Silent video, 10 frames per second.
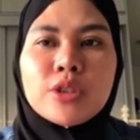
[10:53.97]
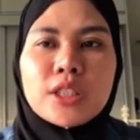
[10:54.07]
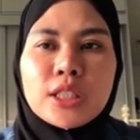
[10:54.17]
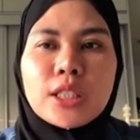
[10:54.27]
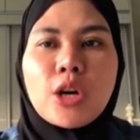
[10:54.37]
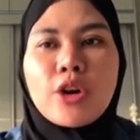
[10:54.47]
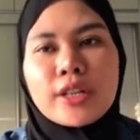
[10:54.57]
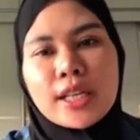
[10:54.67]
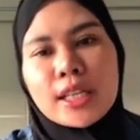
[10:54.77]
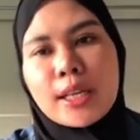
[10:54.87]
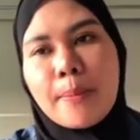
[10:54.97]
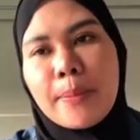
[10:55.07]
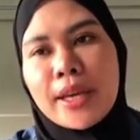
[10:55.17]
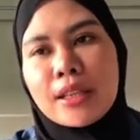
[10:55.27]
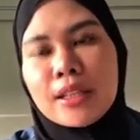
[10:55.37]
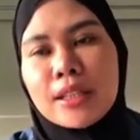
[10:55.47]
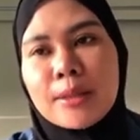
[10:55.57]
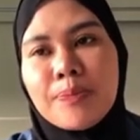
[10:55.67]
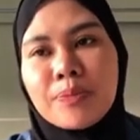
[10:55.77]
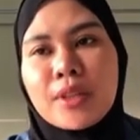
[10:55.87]
the organic
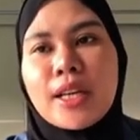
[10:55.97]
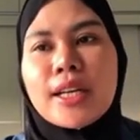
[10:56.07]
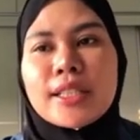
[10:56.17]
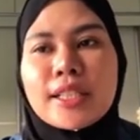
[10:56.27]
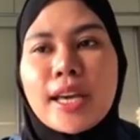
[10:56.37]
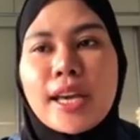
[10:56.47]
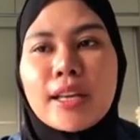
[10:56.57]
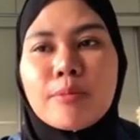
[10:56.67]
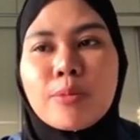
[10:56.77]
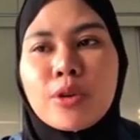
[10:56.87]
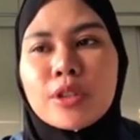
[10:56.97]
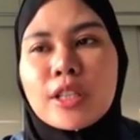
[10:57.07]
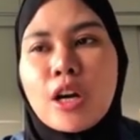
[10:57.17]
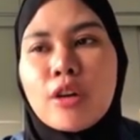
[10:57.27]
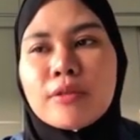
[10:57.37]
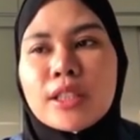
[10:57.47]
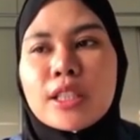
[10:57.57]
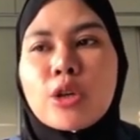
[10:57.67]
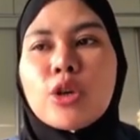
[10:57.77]
matter. The end product of the